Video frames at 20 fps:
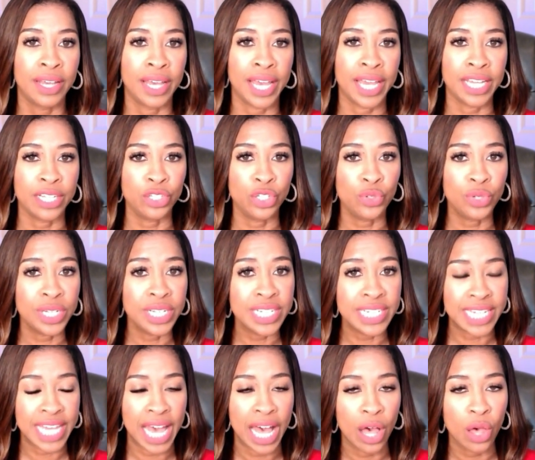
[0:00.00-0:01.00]
And you can
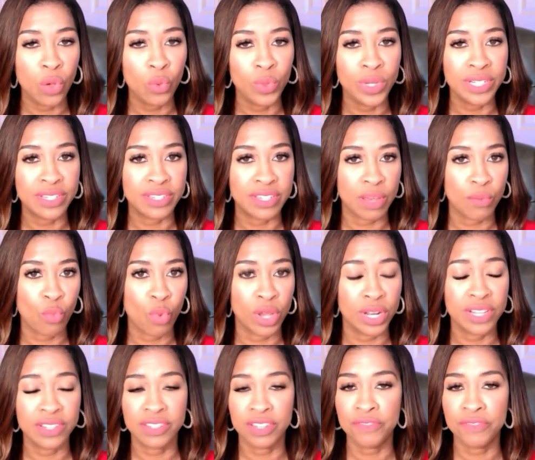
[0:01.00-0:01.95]
tell when someone is